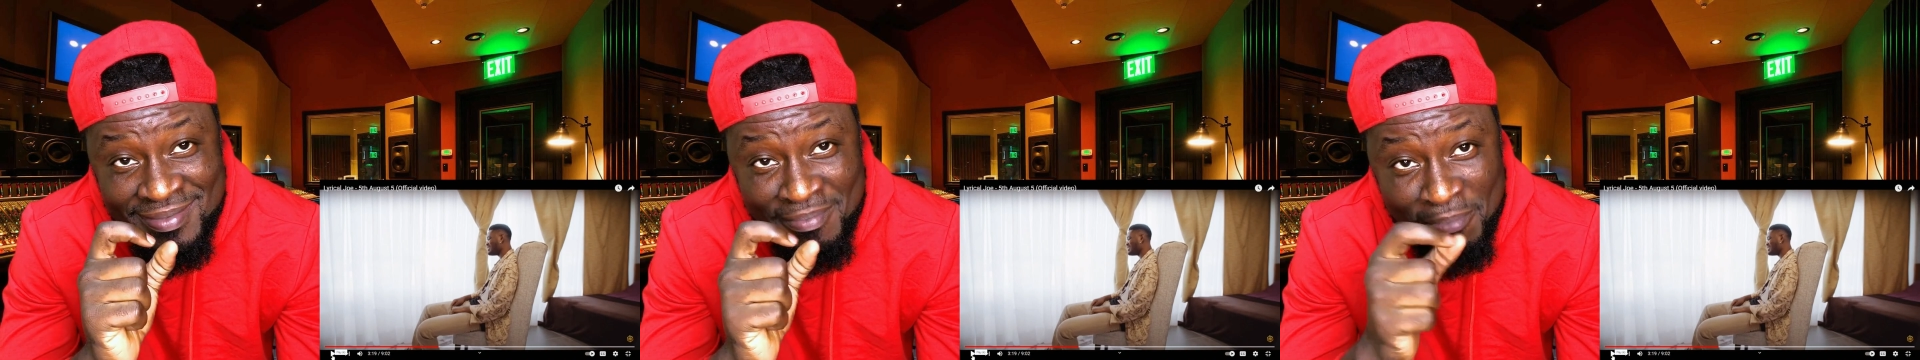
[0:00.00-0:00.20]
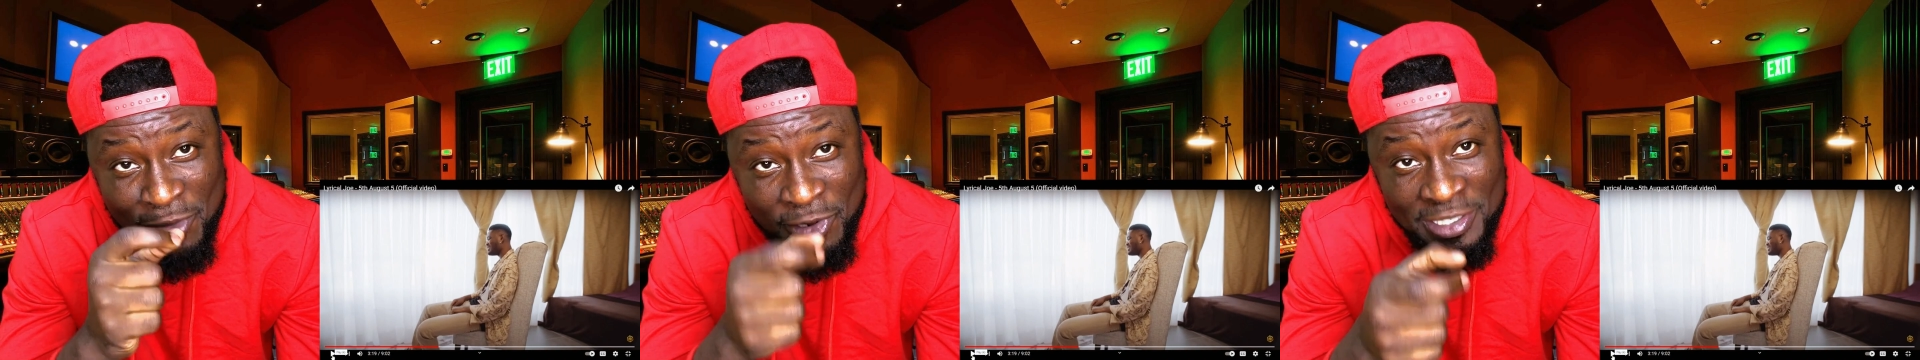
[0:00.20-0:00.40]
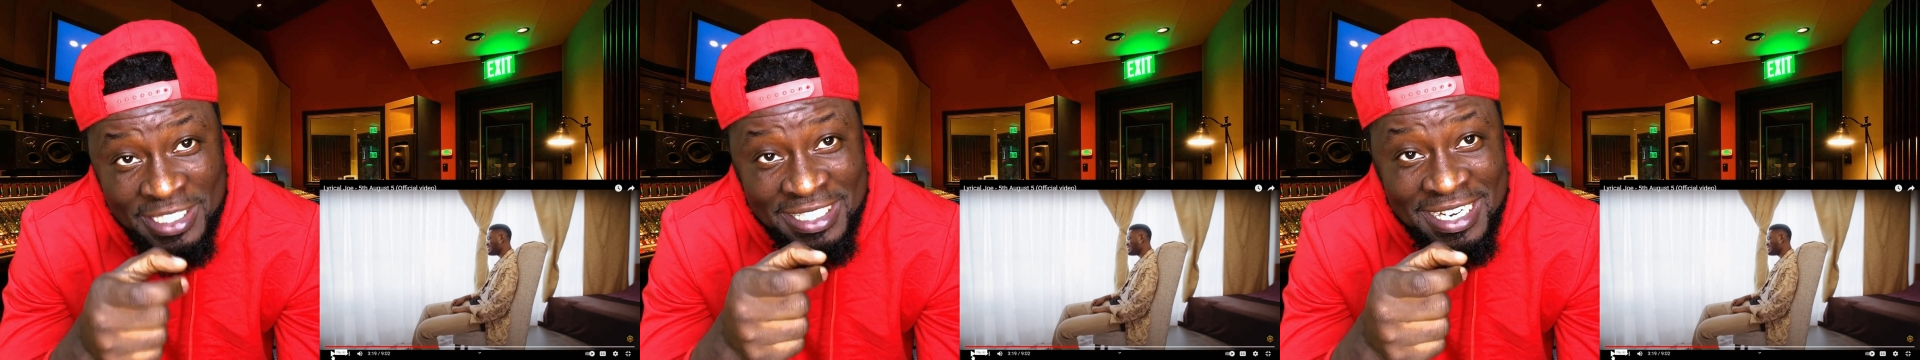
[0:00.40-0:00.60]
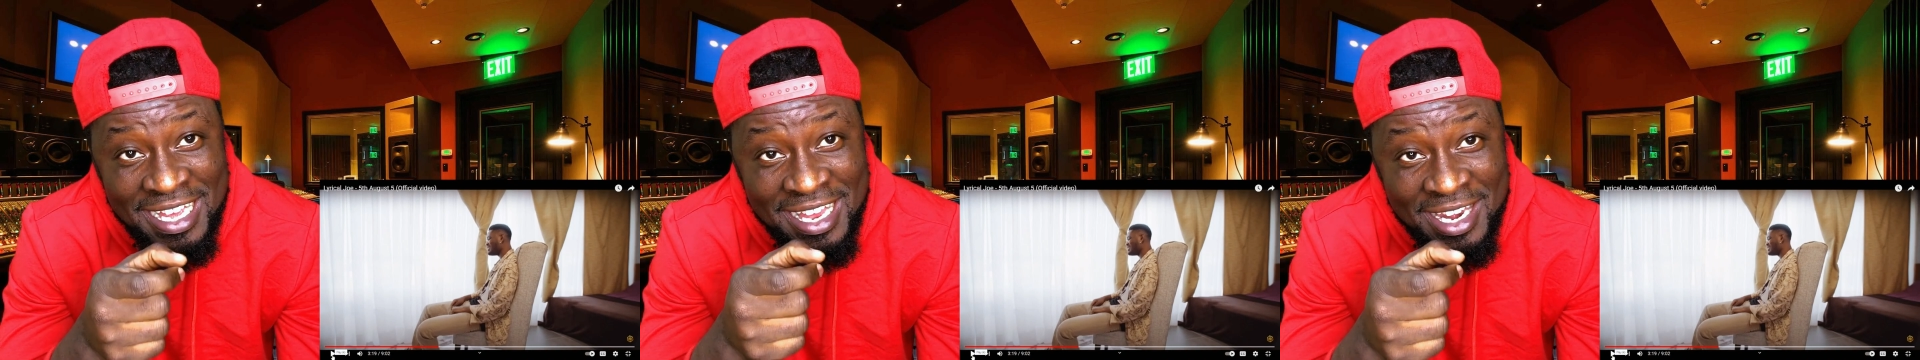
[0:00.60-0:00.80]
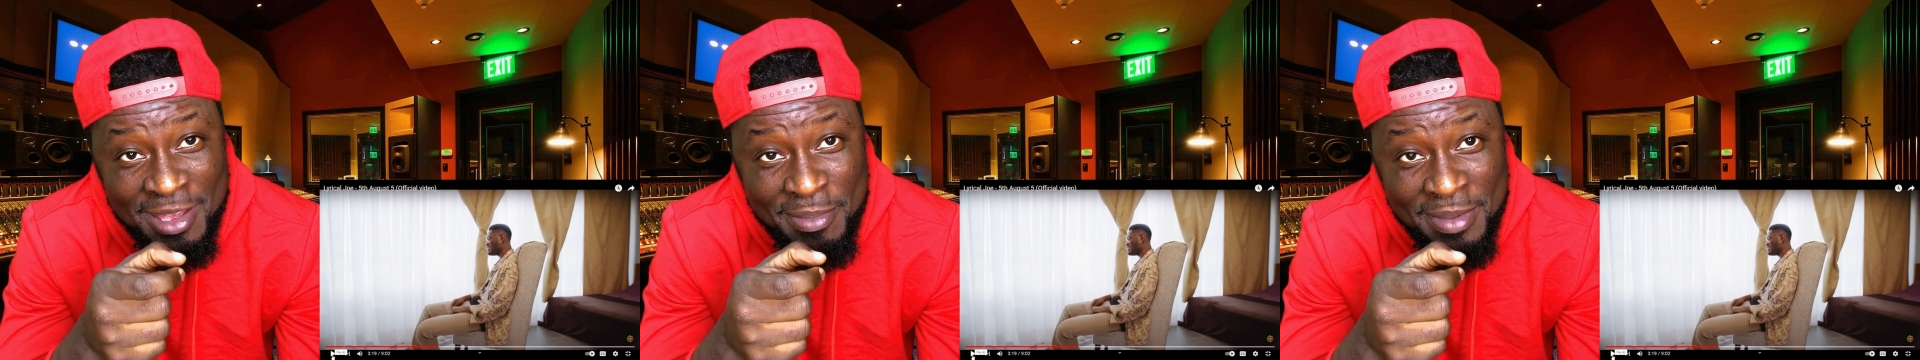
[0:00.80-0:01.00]
modern
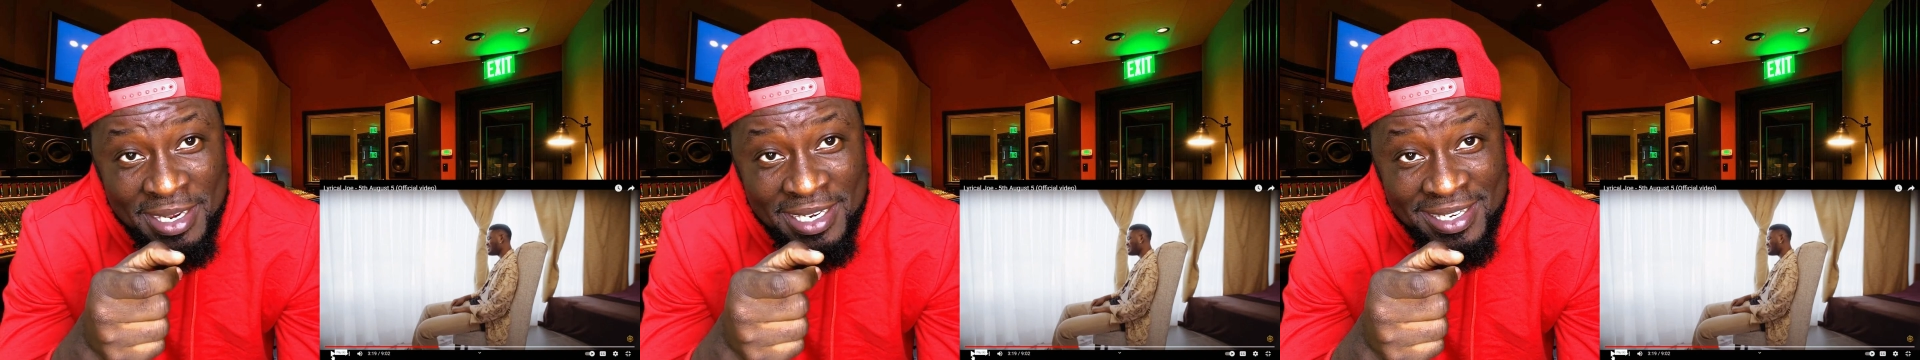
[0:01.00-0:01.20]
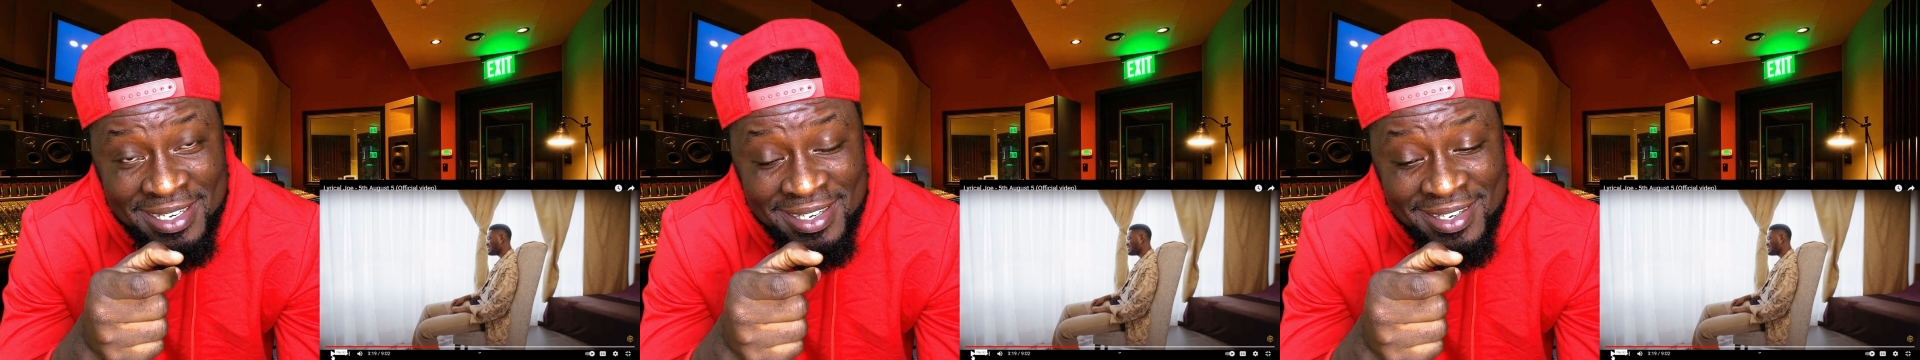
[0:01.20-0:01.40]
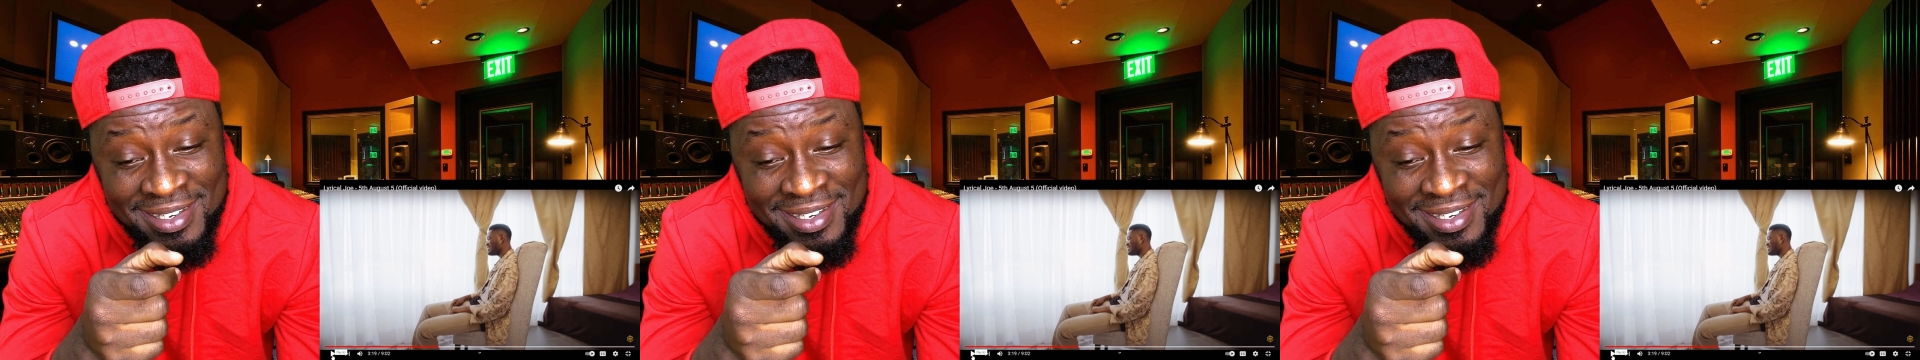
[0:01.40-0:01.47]
element.